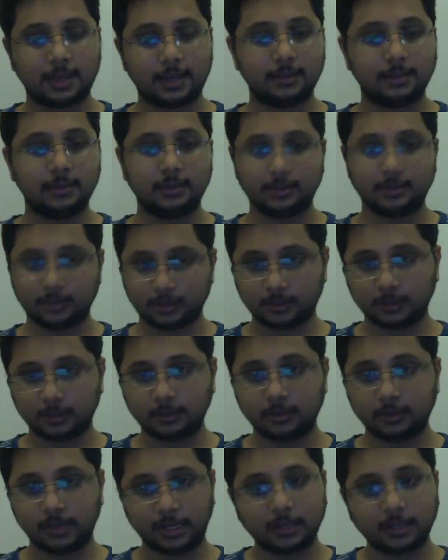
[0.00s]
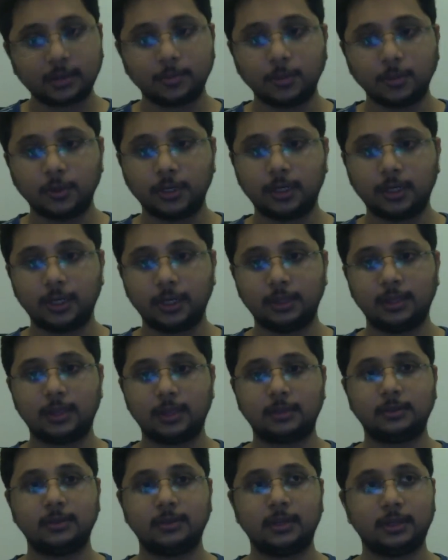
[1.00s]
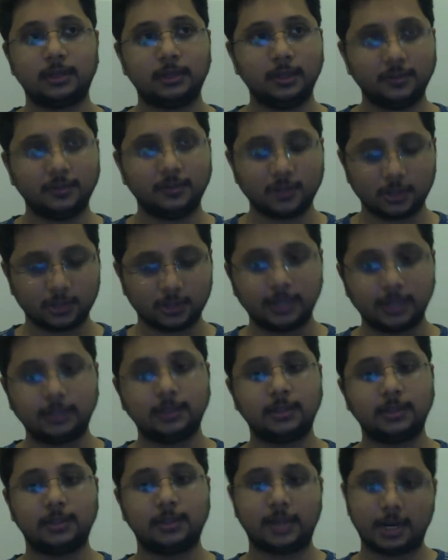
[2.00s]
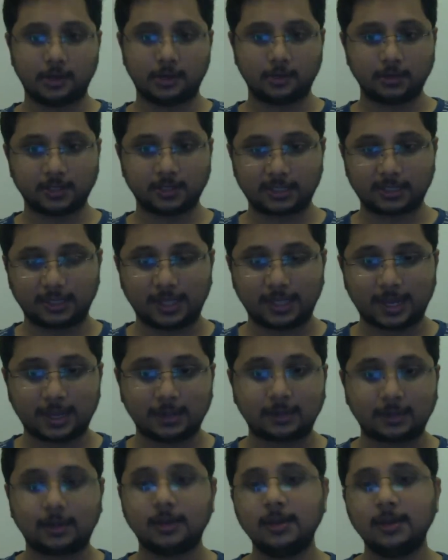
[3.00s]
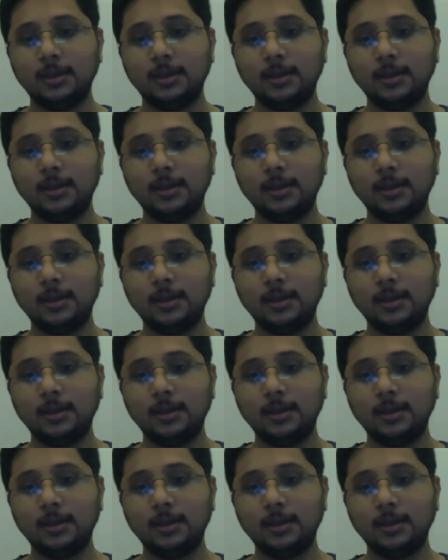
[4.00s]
and there's a great community that lives on Gitter and on Slack